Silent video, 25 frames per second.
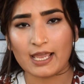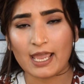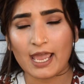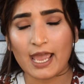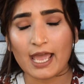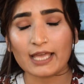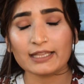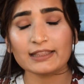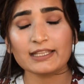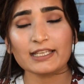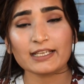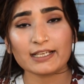
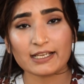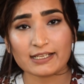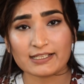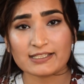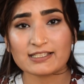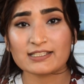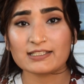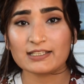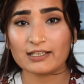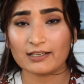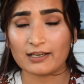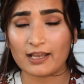and they can
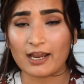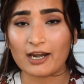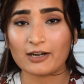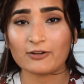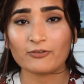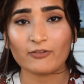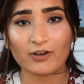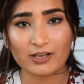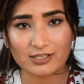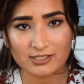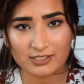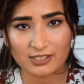still
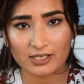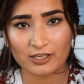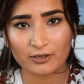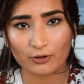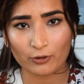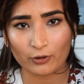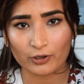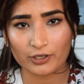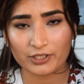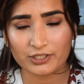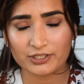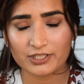advance their
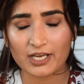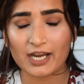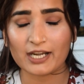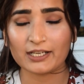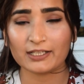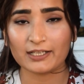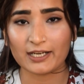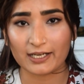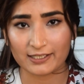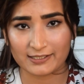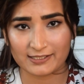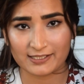knowledge
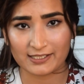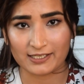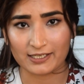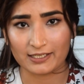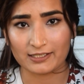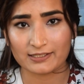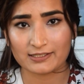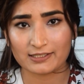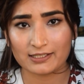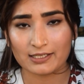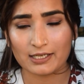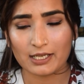and get
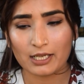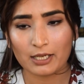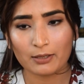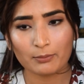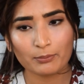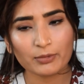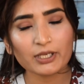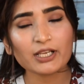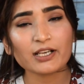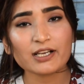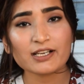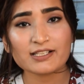skills
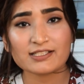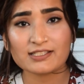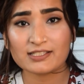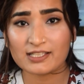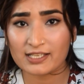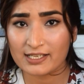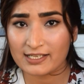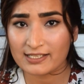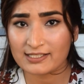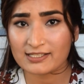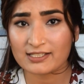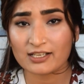because
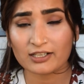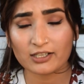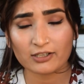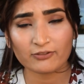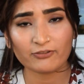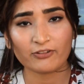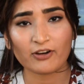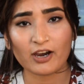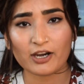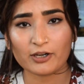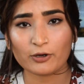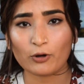these certified